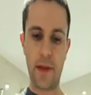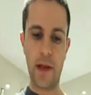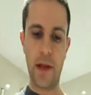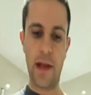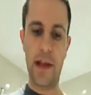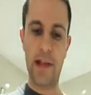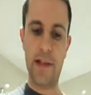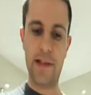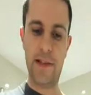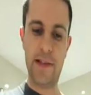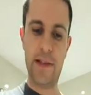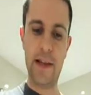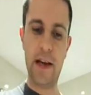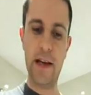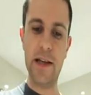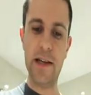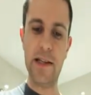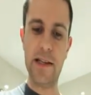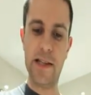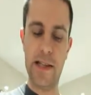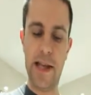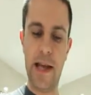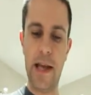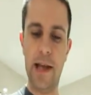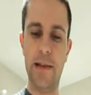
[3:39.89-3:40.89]
it
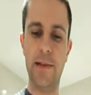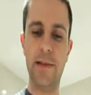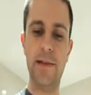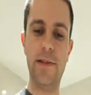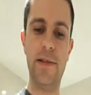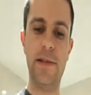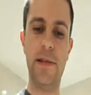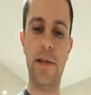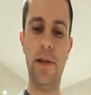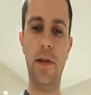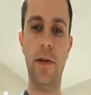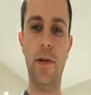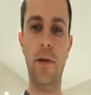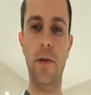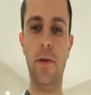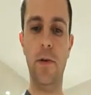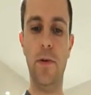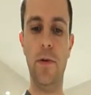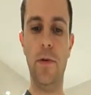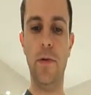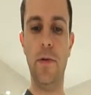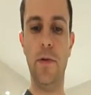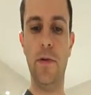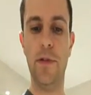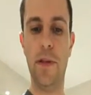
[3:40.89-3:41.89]
does tend to,
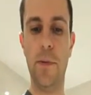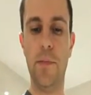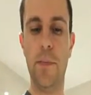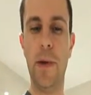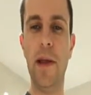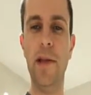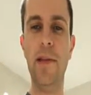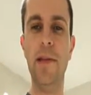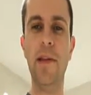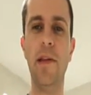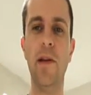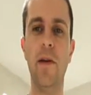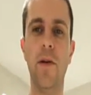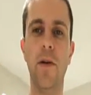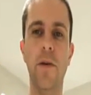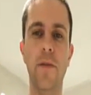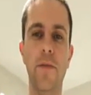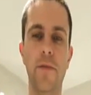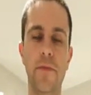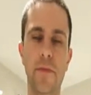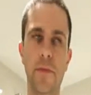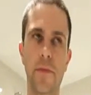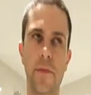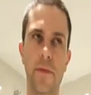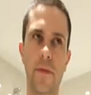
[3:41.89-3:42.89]
depending
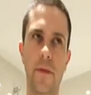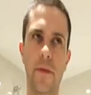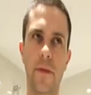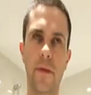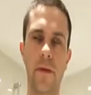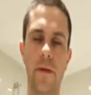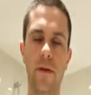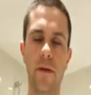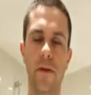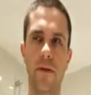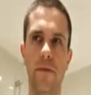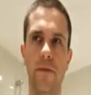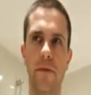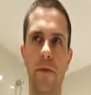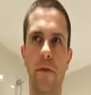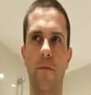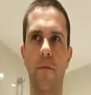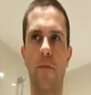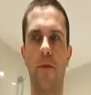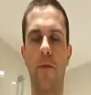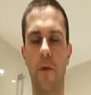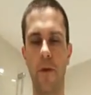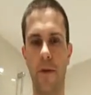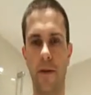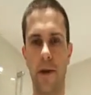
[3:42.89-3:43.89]
on the
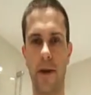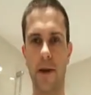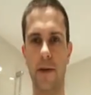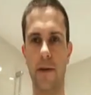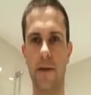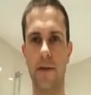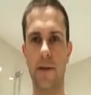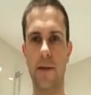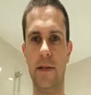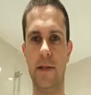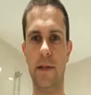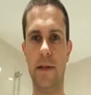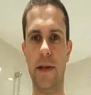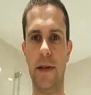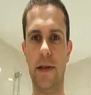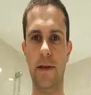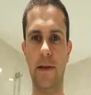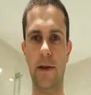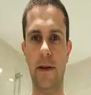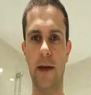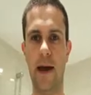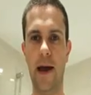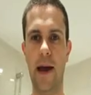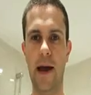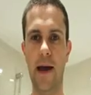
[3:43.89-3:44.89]
product that
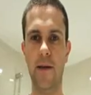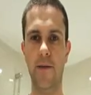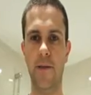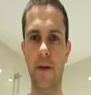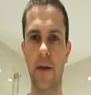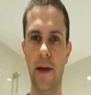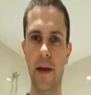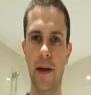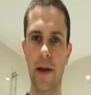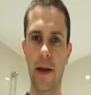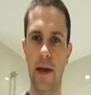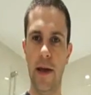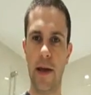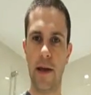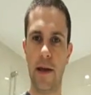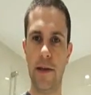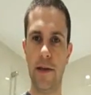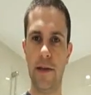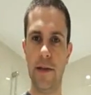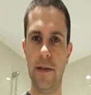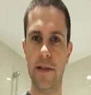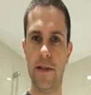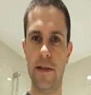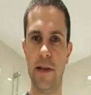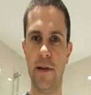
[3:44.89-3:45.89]
you have, it
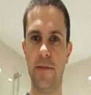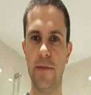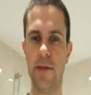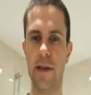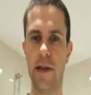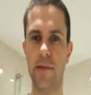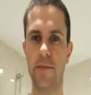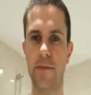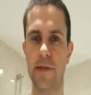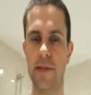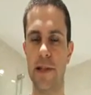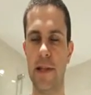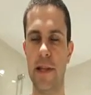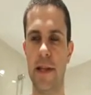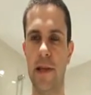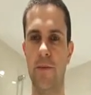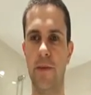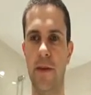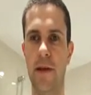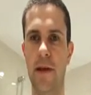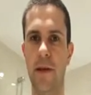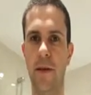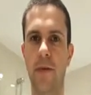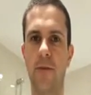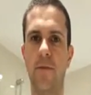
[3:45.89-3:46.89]
can sometimes leave
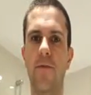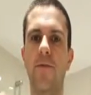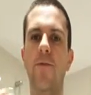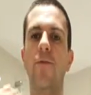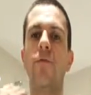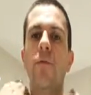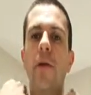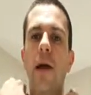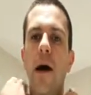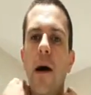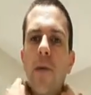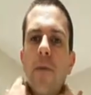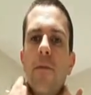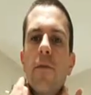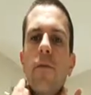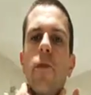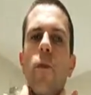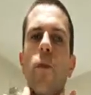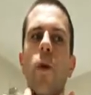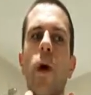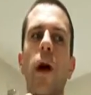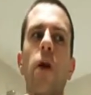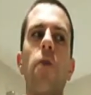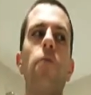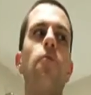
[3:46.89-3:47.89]
it
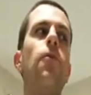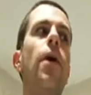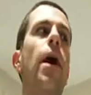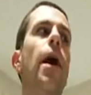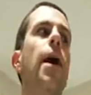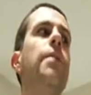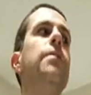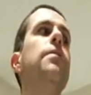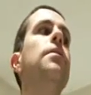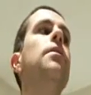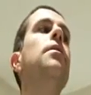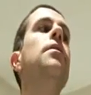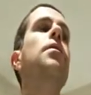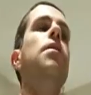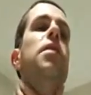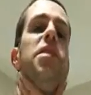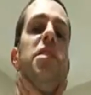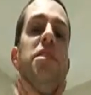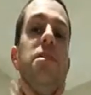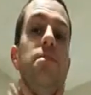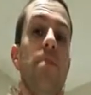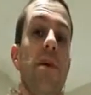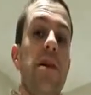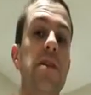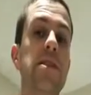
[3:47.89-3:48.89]
quite red,
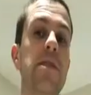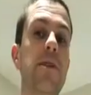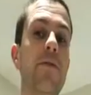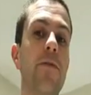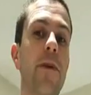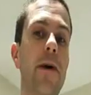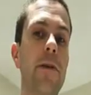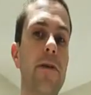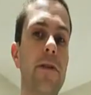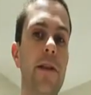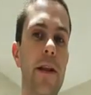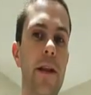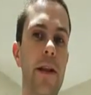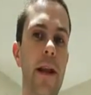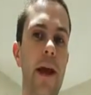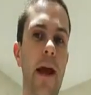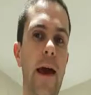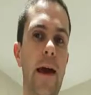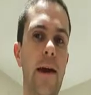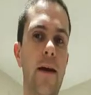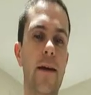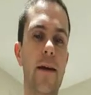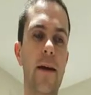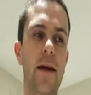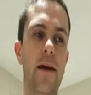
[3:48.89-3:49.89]
especially around your
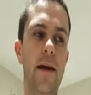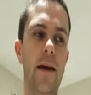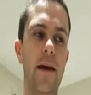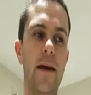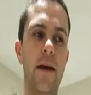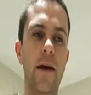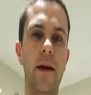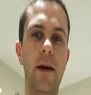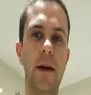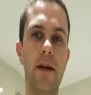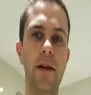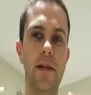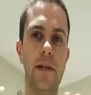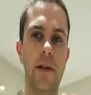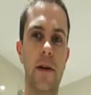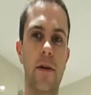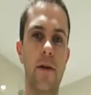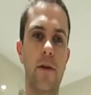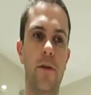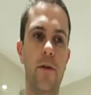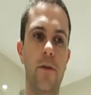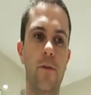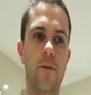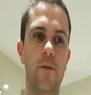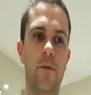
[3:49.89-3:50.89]
neck.
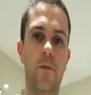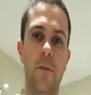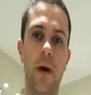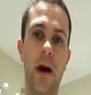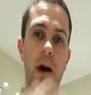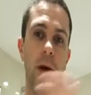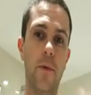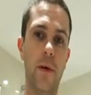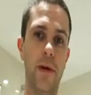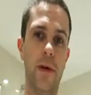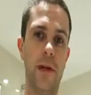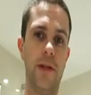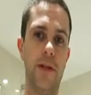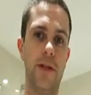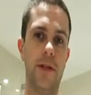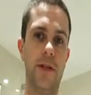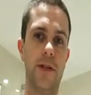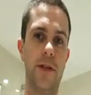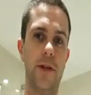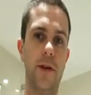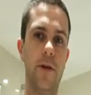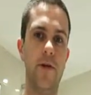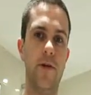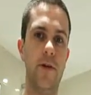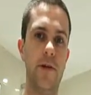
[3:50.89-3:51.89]
So my one I just
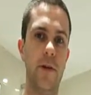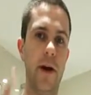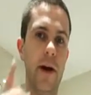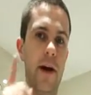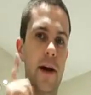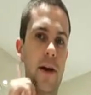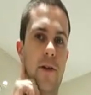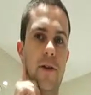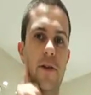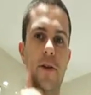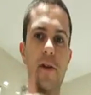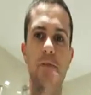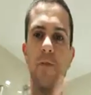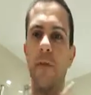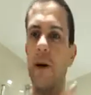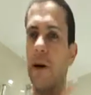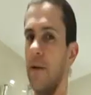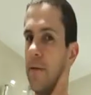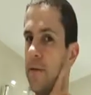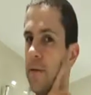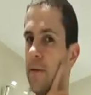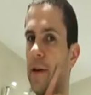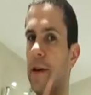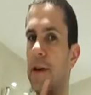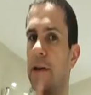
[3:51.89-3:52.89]
showed you, I can do my
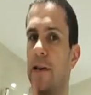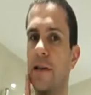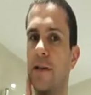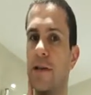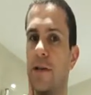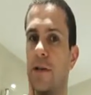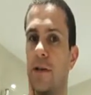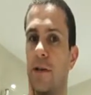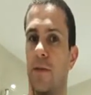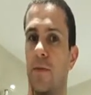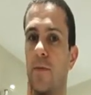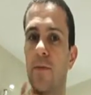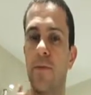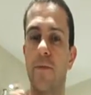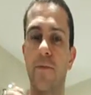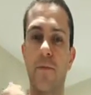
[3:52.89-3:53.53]
face